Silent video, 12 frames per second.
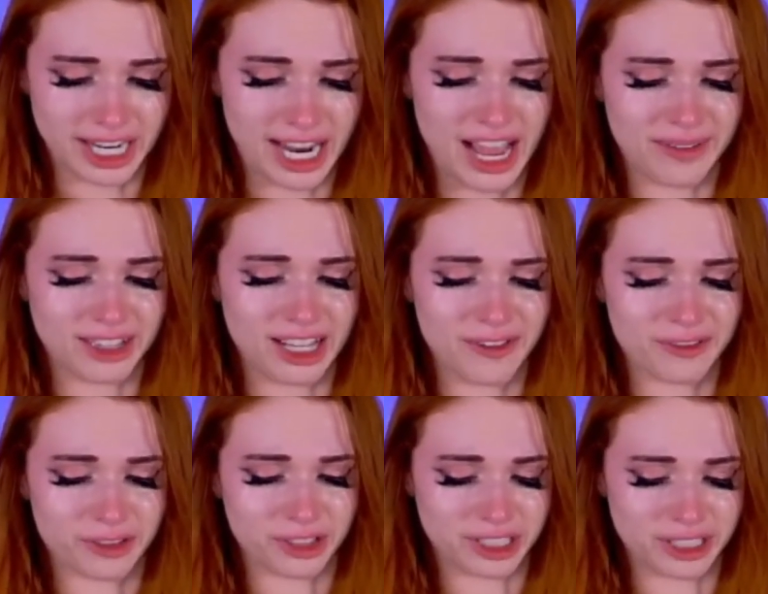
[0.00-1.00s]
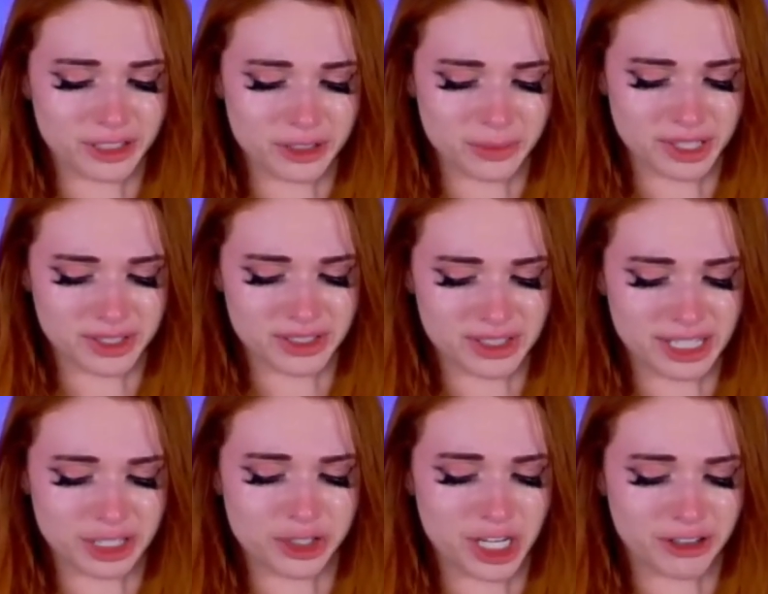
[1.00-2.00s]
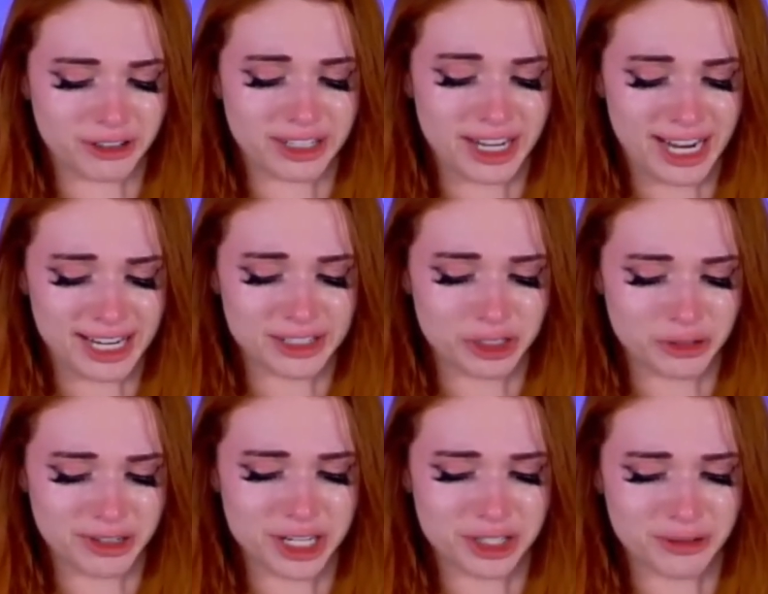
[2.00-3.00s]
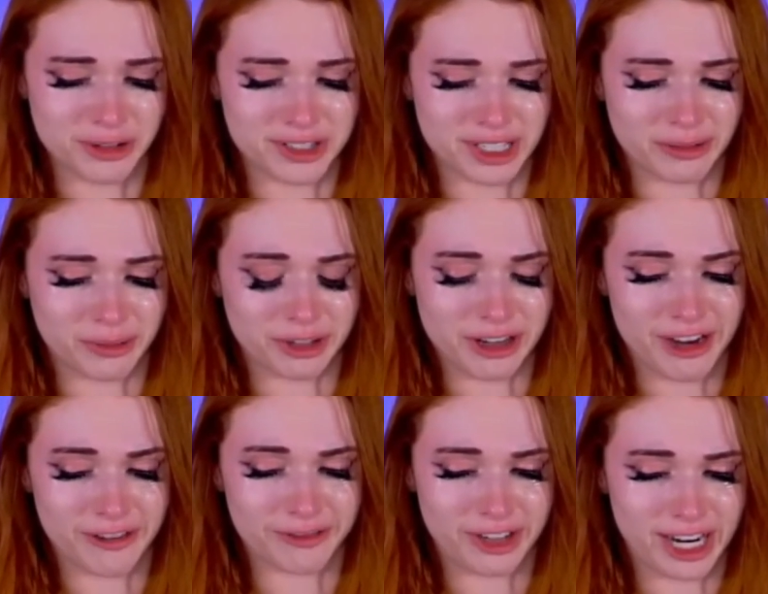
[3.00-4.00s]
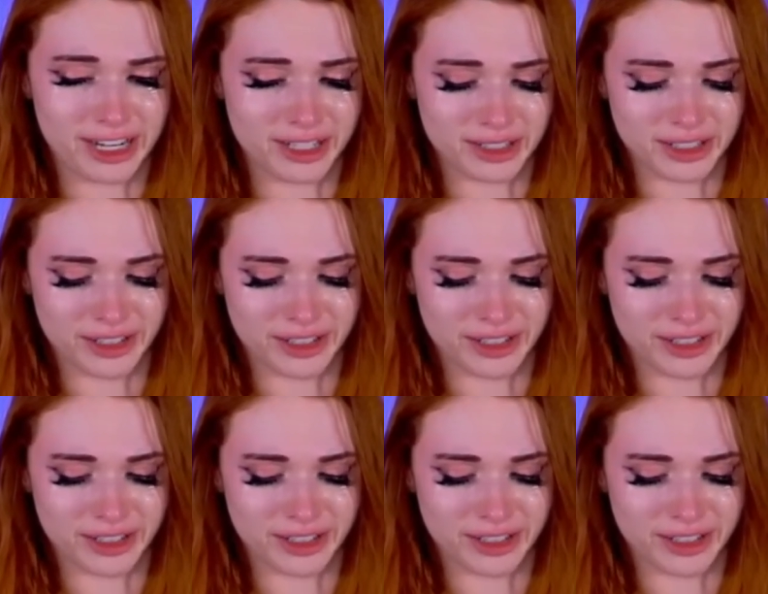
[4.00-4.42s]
I haven't left for years because it's like a Jekyll and Hyde situation where it's like when we're not fighting,